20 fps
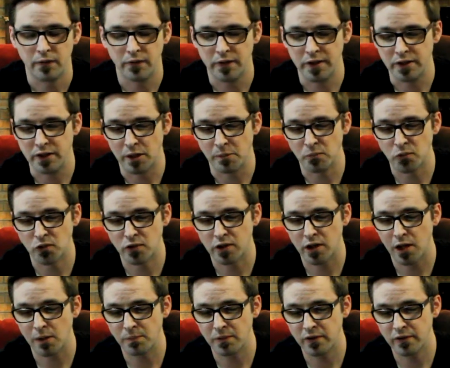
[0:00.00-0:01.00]
the numbered
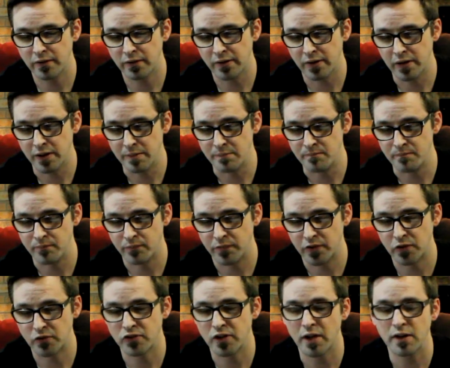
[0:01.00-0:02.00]
copies,
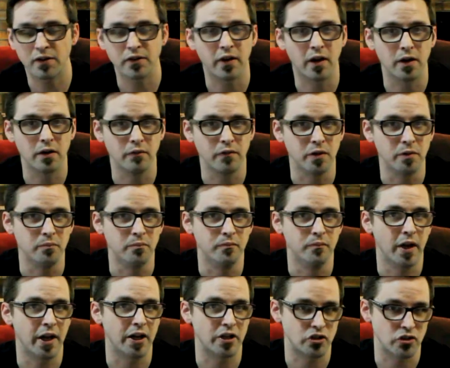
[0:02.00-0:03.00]
there's not a ton of
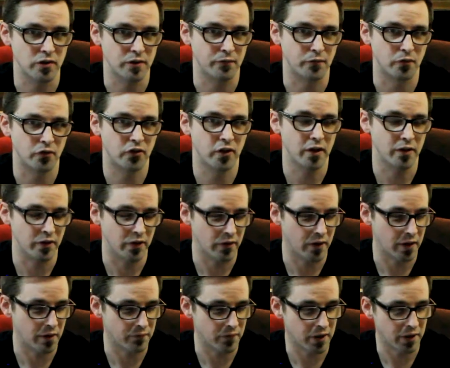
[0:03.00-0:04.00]
them actually for sale in a
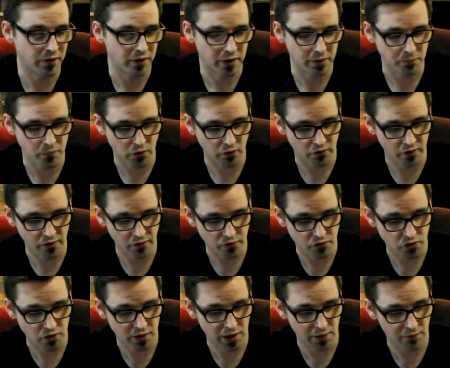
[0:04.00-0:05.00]
lot of online
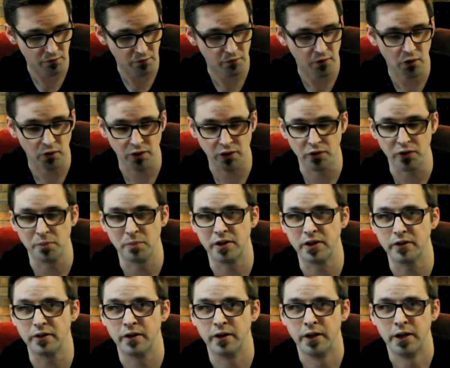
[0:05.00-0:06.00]
booksellers. You're going to have a fairly
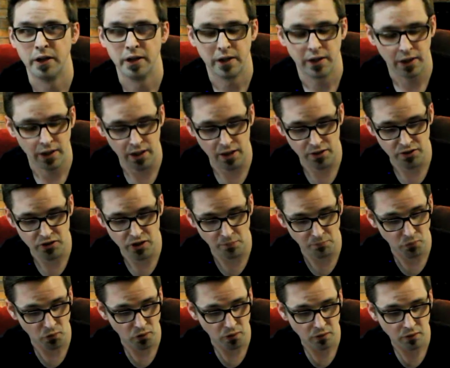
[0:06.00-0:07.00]
limited
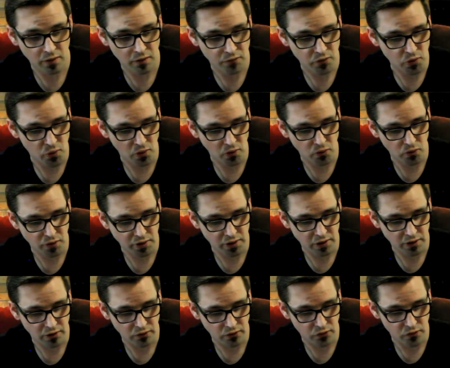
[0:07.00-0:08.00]
number if you are
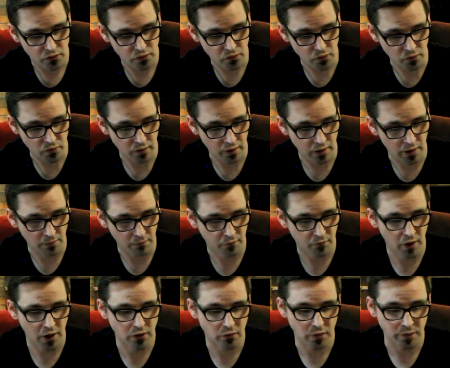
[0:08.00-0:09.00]
looking to
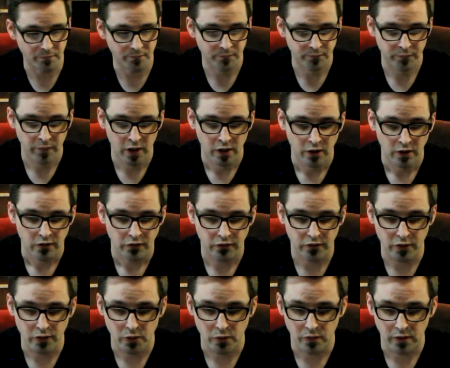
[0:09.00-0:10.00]
find one.
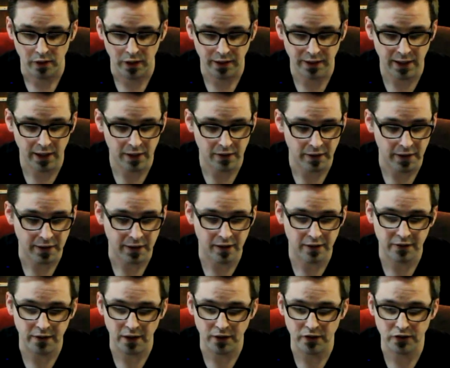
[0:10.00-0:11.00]
So again, like
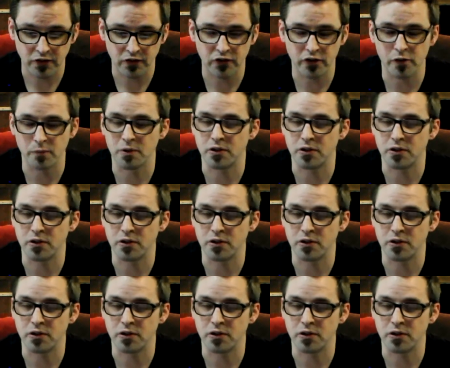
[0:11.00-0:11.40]
I said, this is a